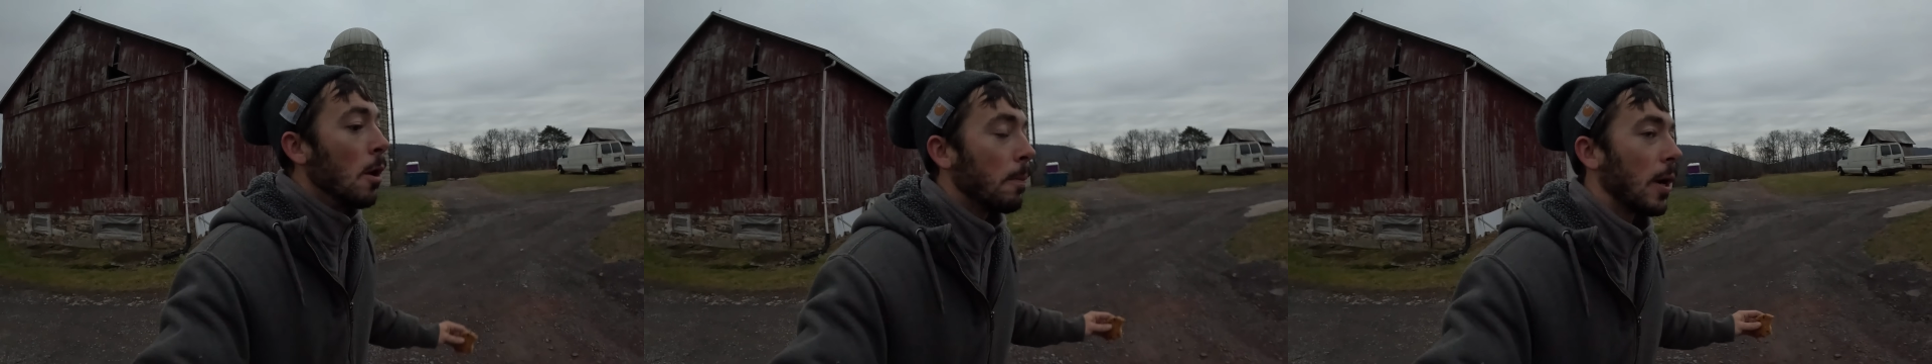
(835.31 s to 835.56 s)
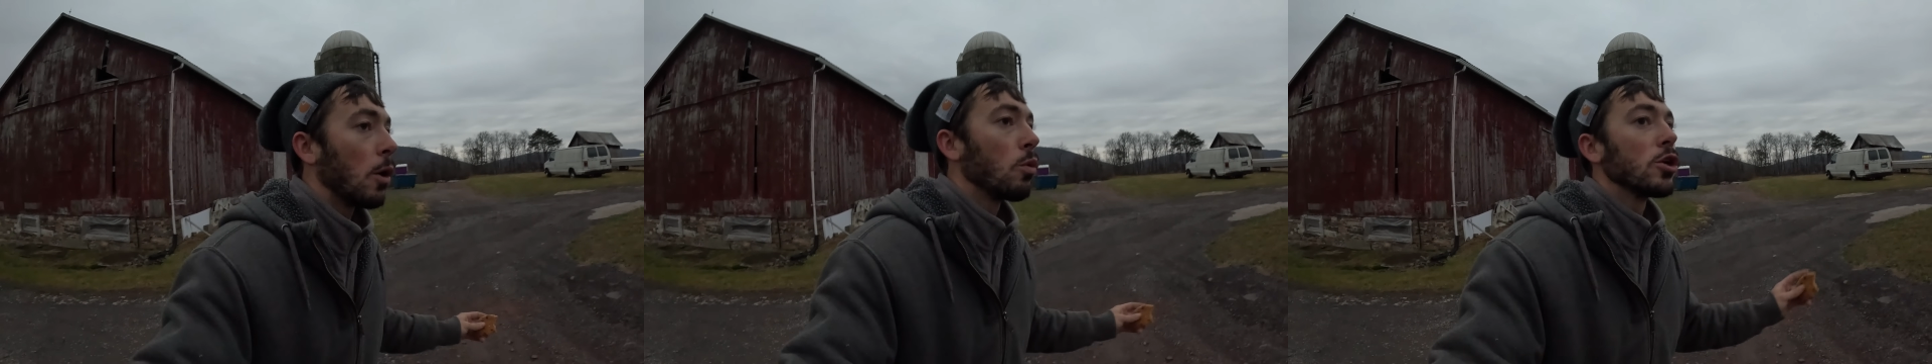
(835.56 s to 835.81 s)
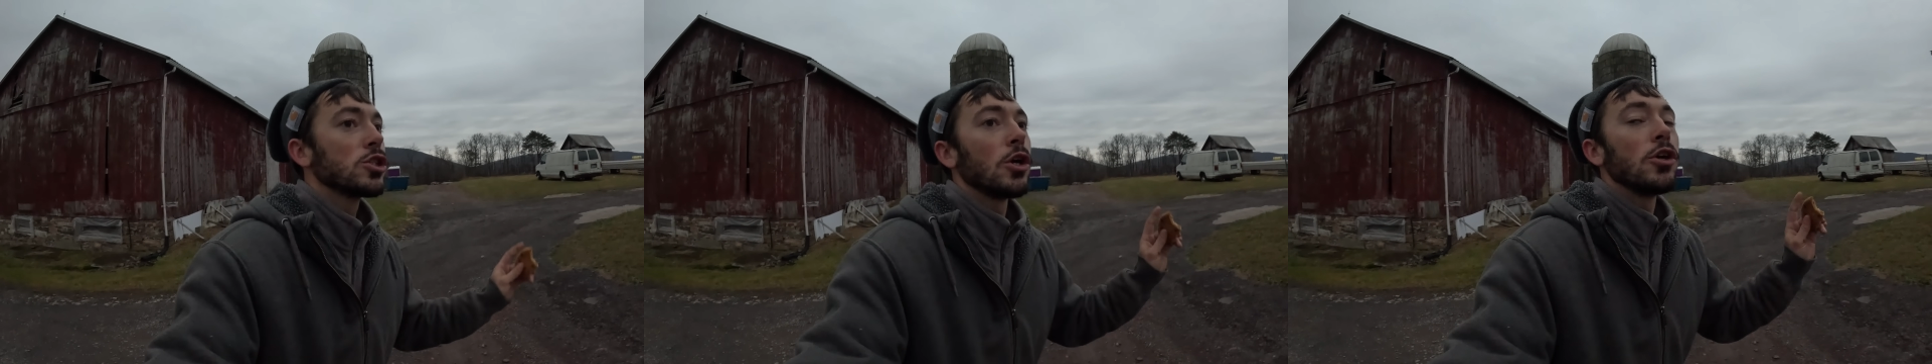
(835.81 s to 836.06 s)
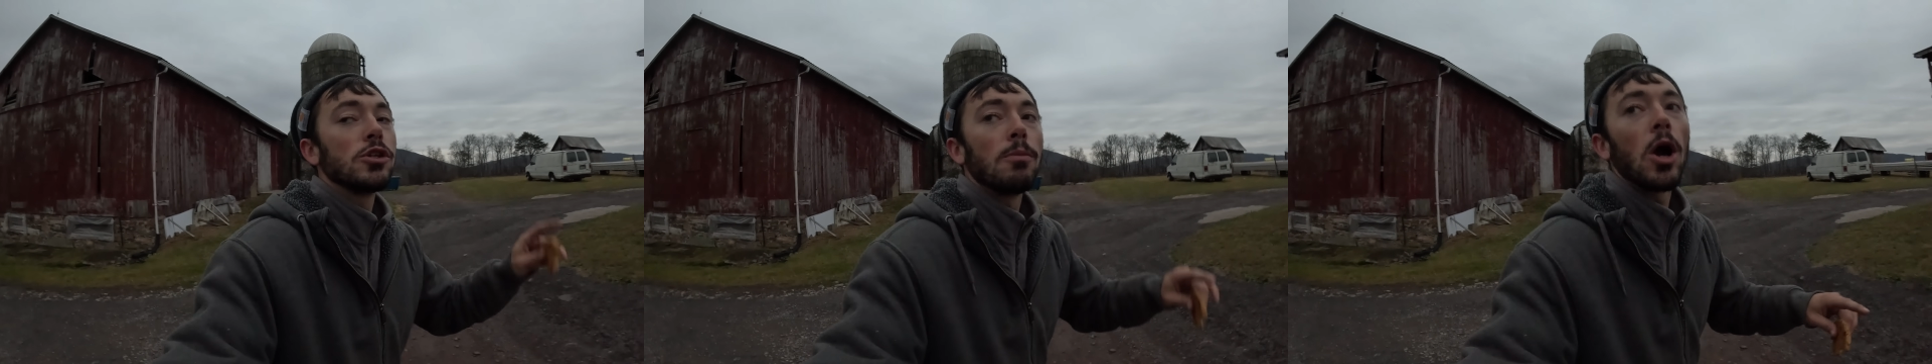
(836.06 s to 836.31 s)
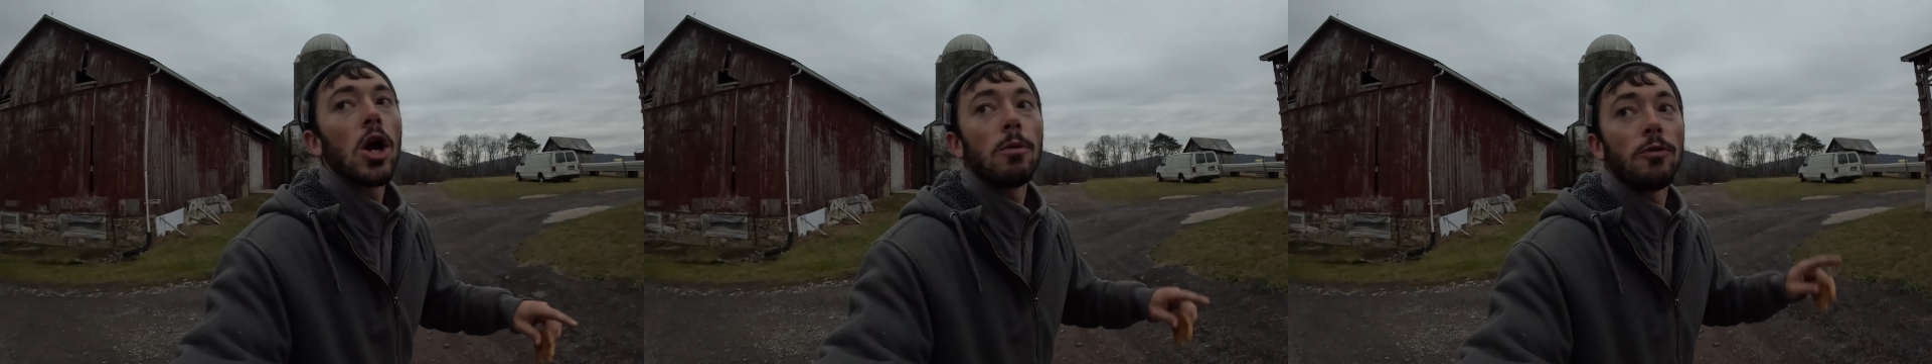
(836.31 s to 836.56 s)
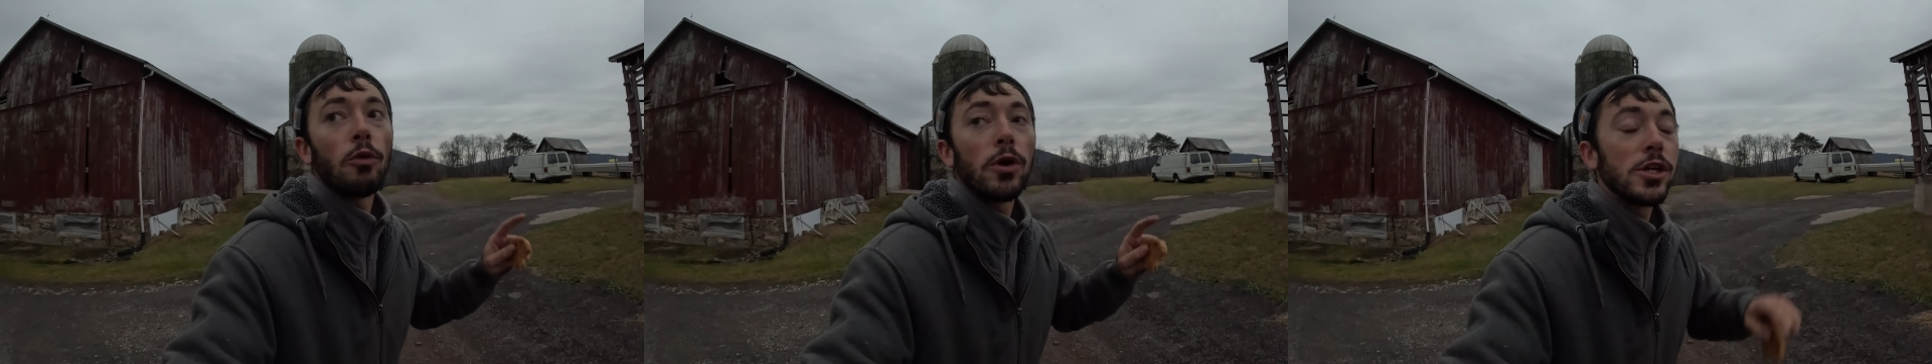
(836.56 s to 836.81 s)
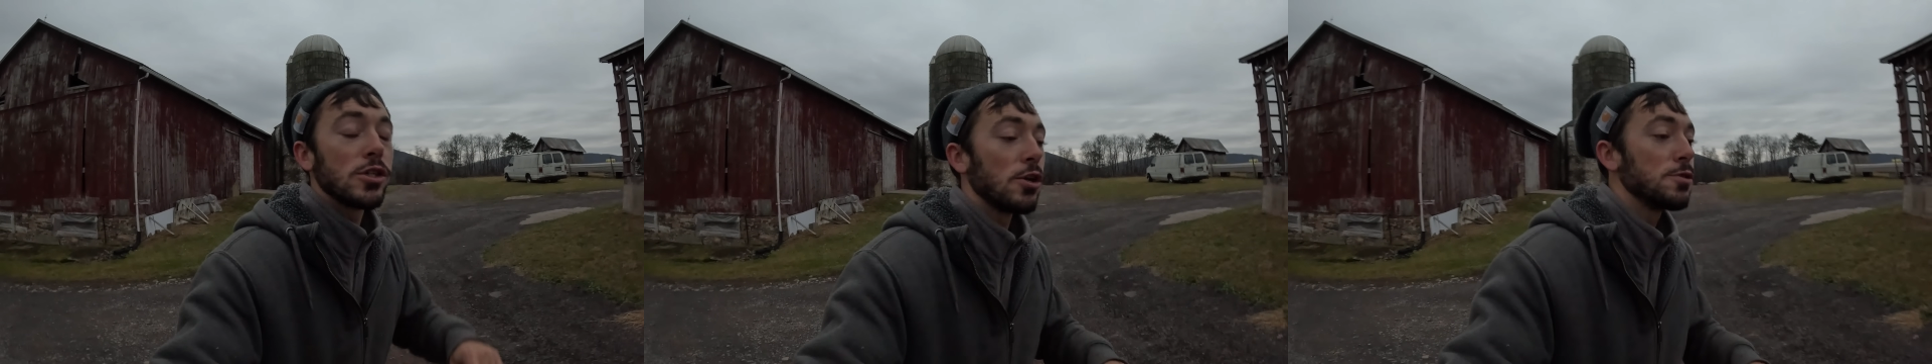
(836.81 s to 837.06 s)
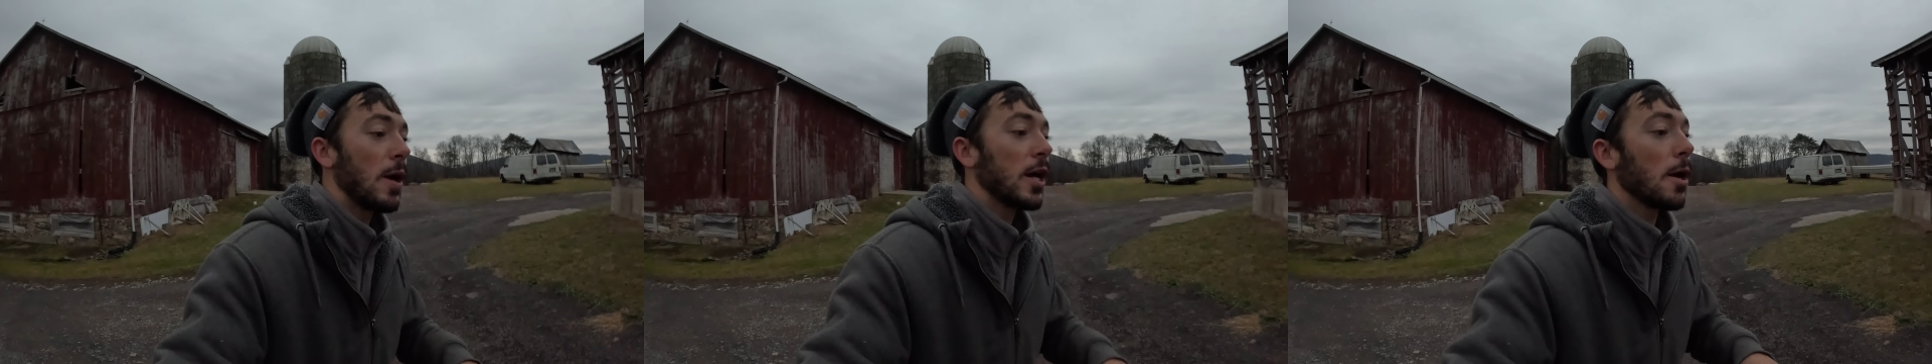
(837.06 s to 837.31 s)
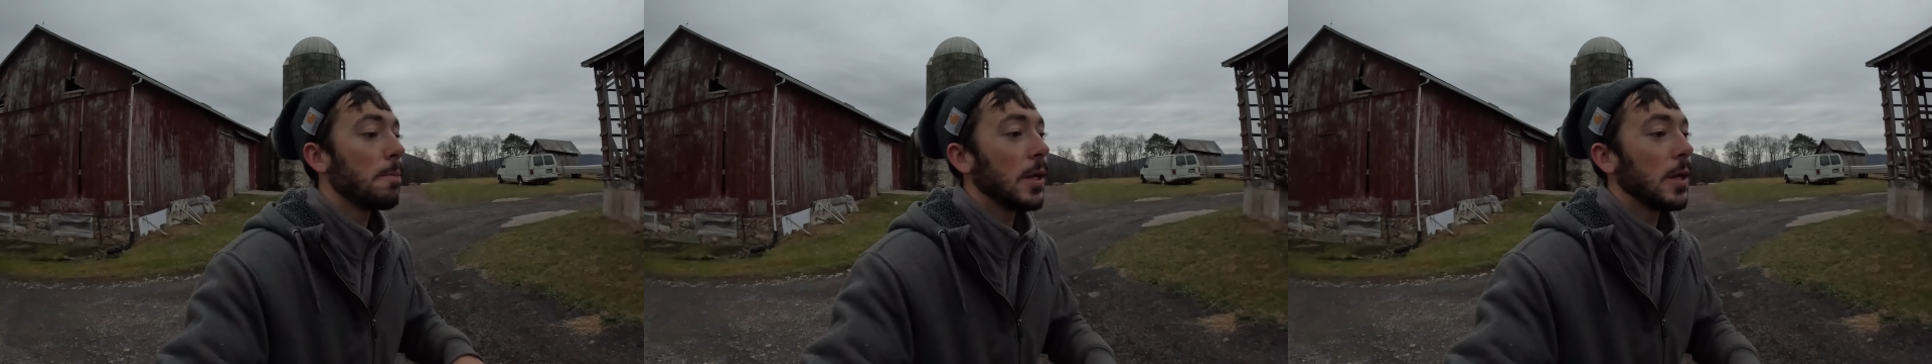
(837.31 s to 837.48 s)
But I will show you tomorrow, before he shows back up